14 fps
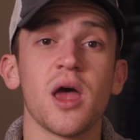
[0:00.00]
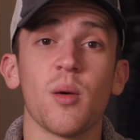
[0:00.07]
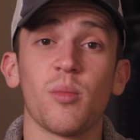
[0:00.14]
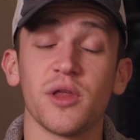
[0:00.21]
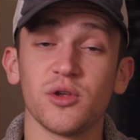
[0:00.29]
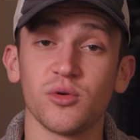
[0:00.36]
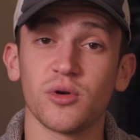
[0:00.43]

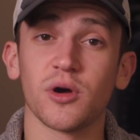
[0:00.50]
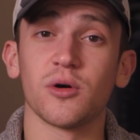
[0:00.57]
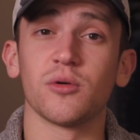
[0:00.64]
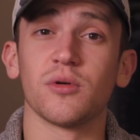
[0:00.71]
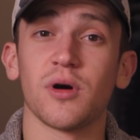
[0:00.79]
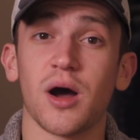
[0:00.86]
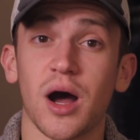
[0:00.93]
But then you
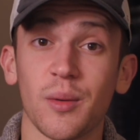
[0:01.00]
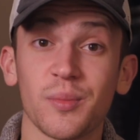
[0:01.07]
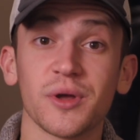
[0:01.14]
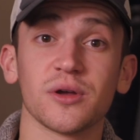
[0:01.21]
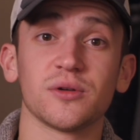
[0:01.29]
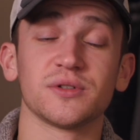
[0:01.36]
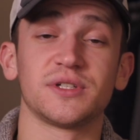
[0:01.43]
go
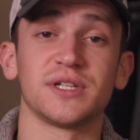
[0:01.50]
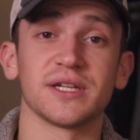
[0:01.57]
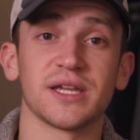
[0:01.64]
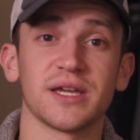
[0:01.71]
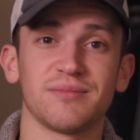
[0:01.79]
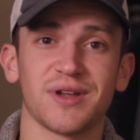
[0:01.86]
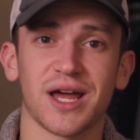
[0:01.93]
uphill to
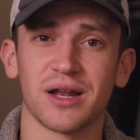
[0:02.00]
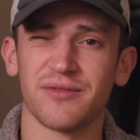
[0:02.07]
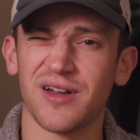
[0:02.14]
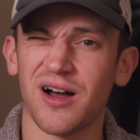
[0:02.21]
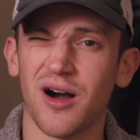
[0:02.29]
get kind of